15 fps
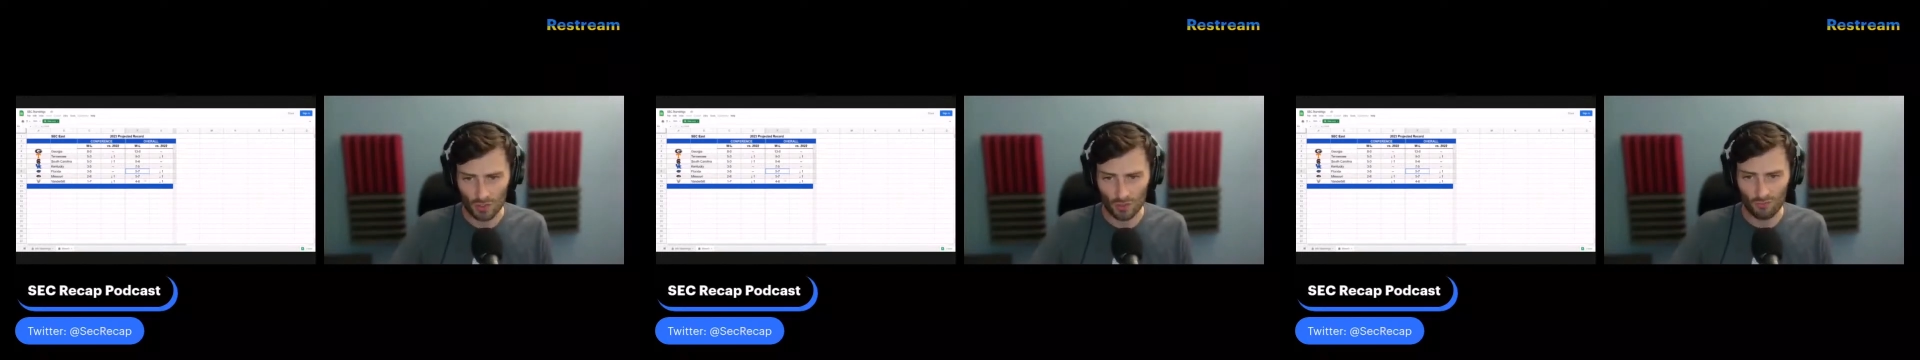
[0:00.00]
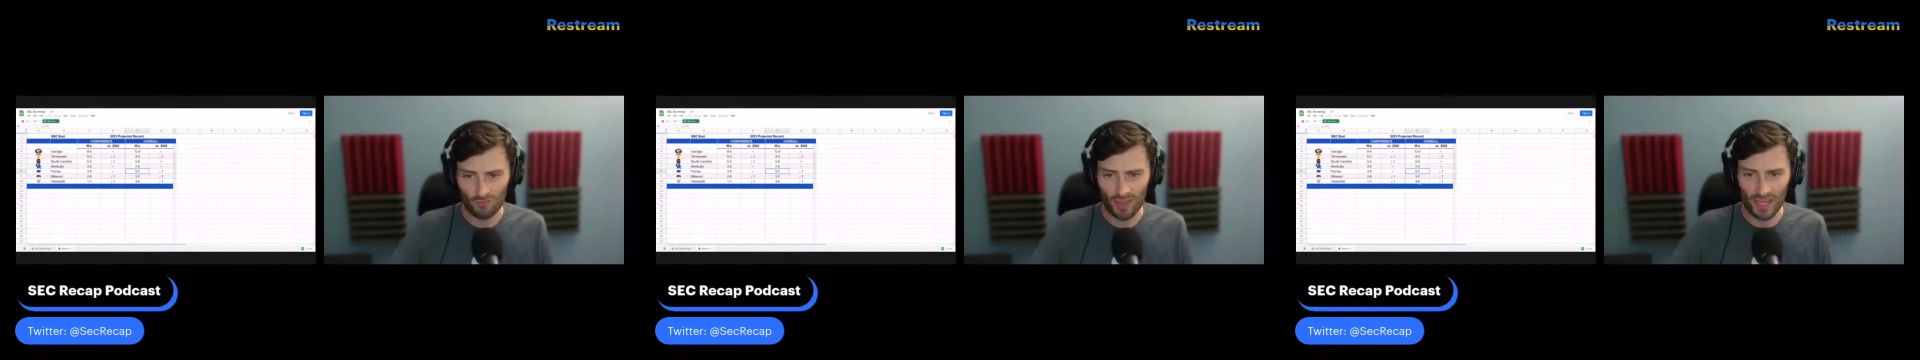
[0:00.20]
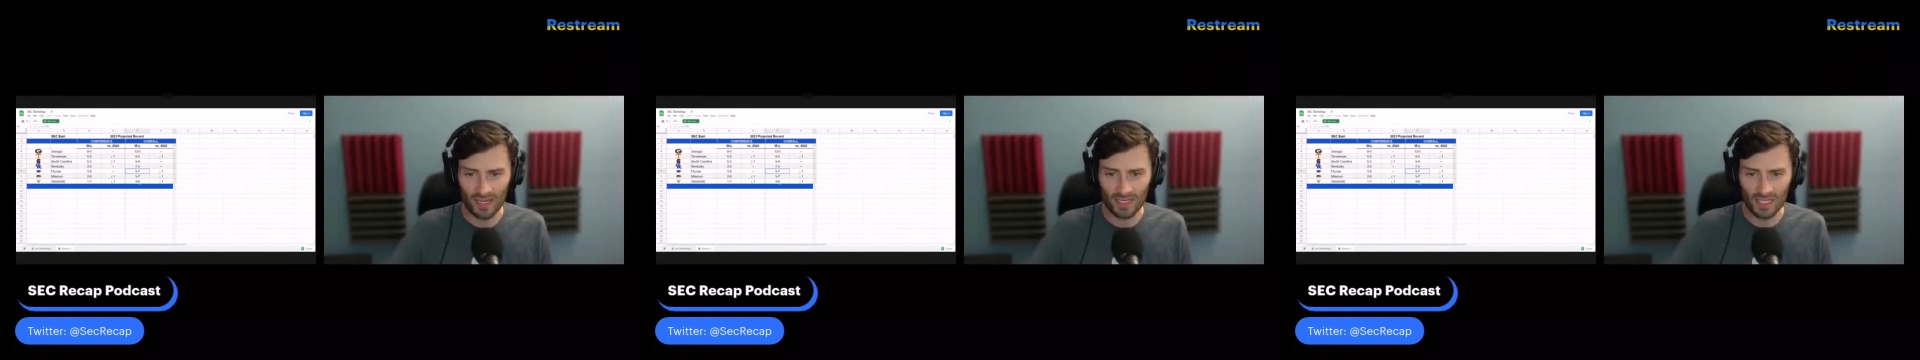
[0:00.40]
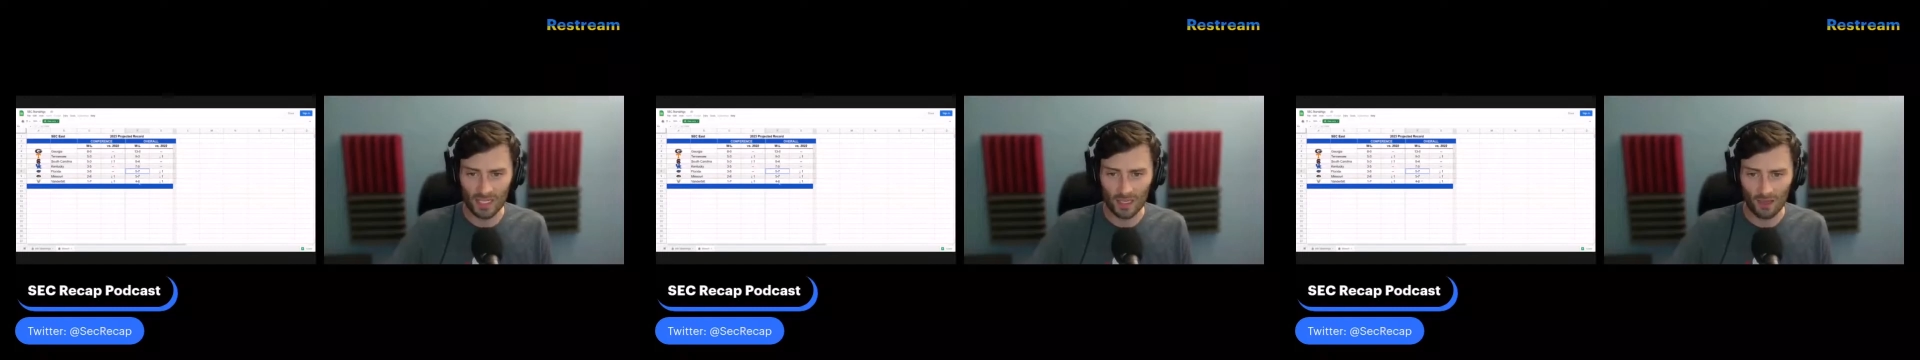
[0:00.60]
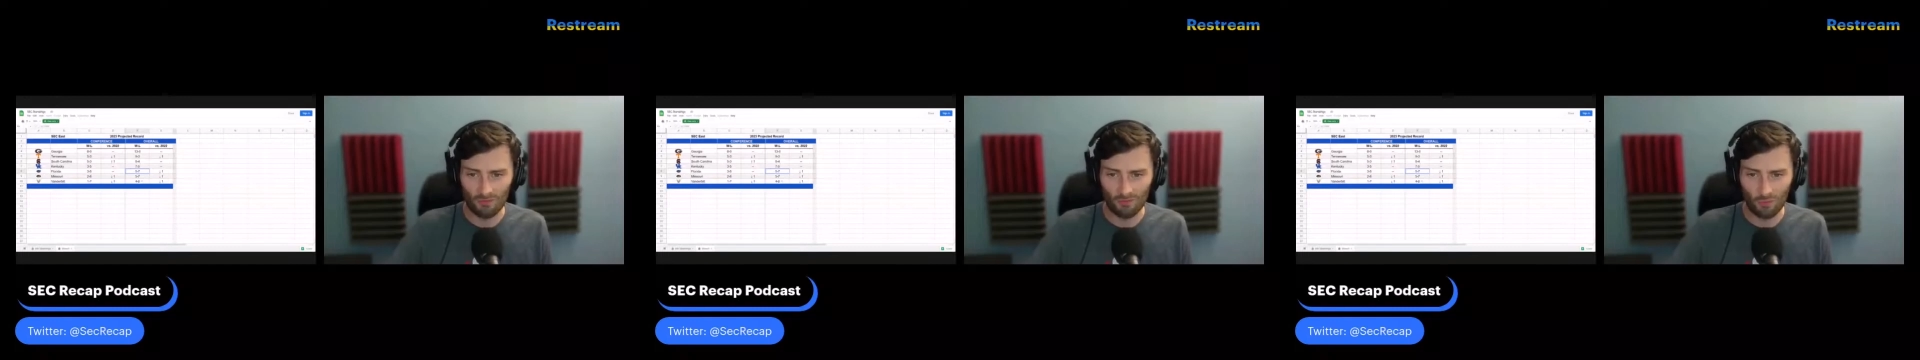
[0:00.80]
So
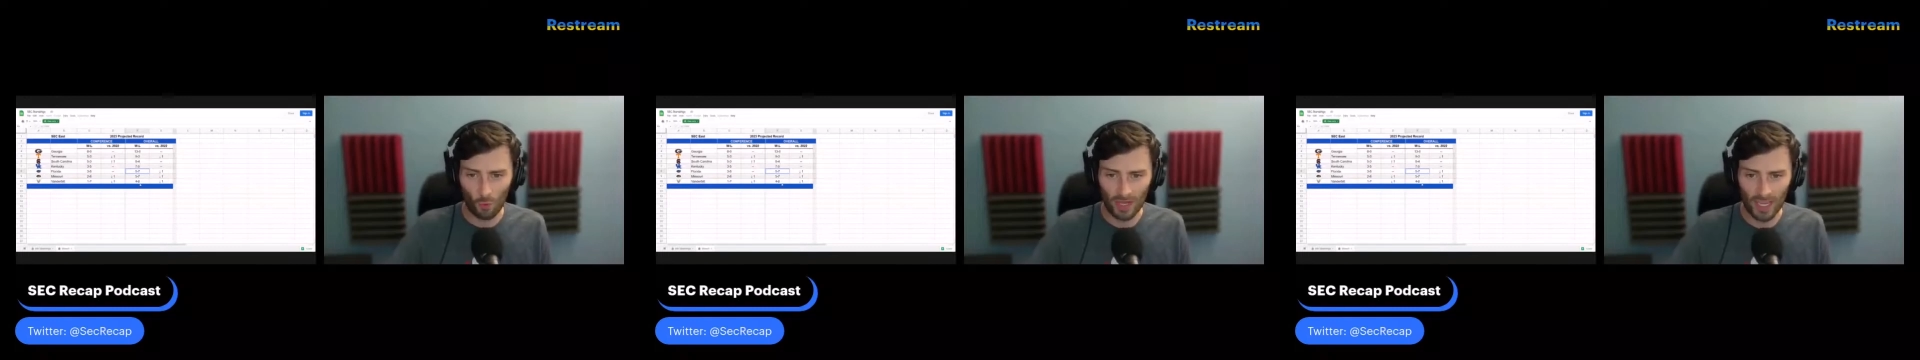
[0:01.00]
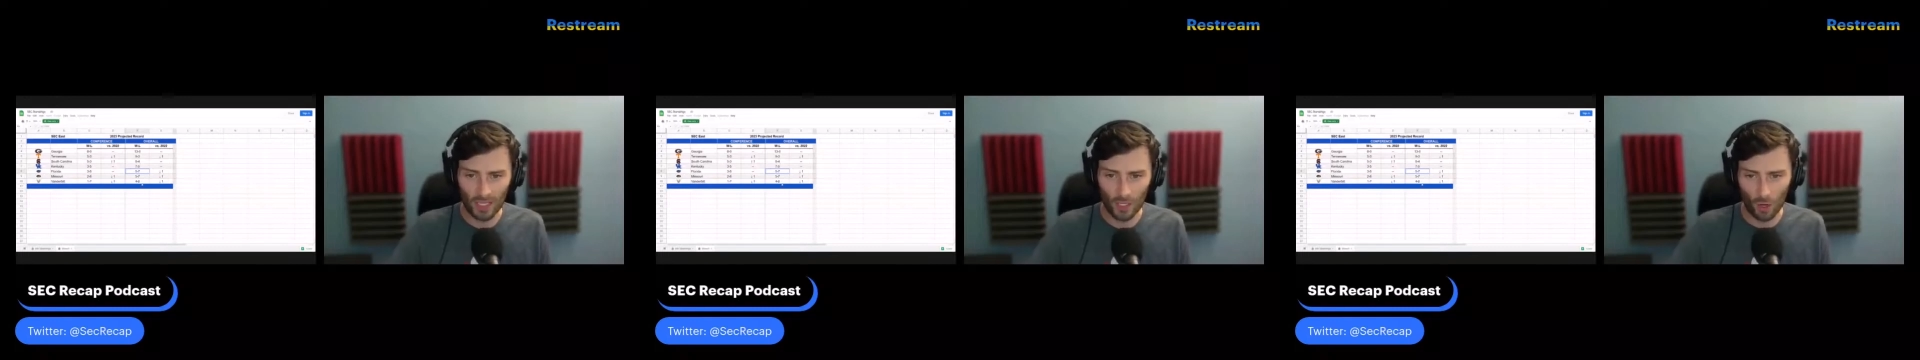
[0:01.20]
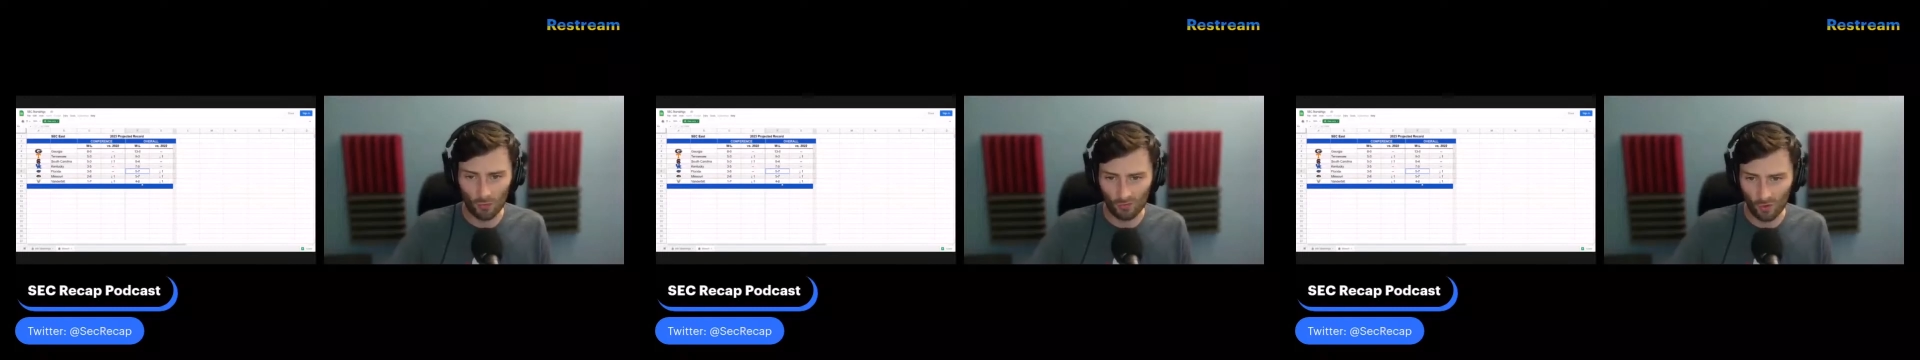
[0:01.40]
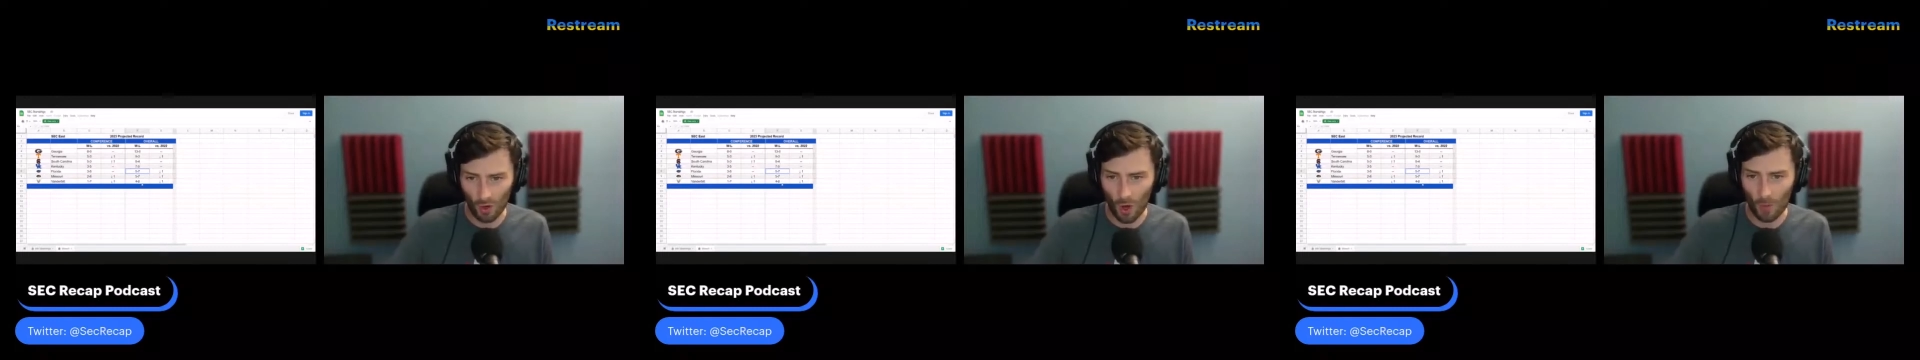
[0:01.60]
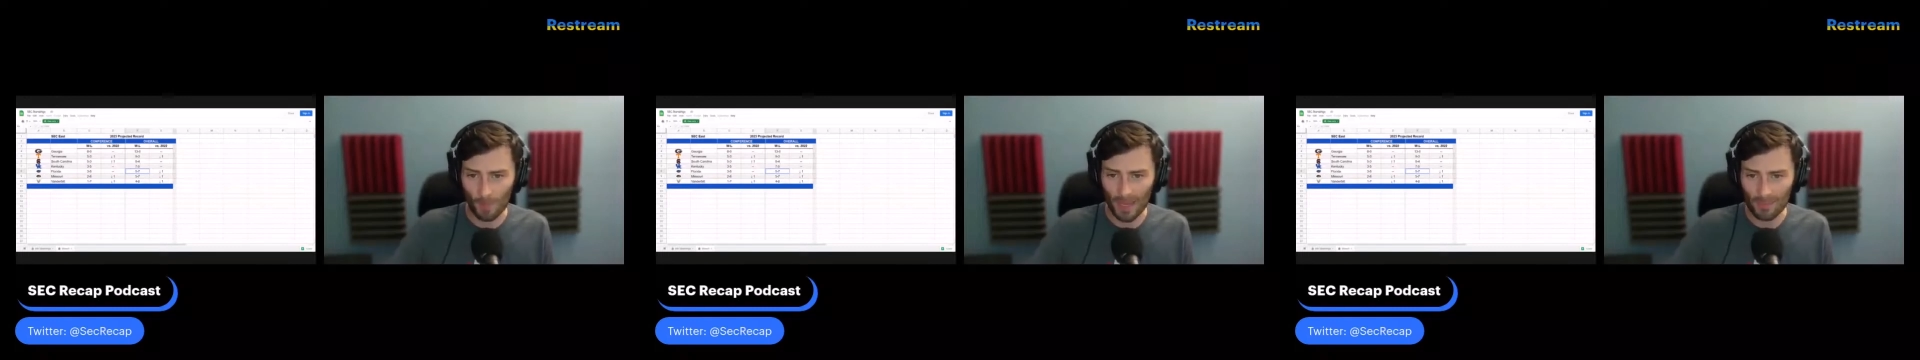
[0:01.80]
Vandy 4-8 overall,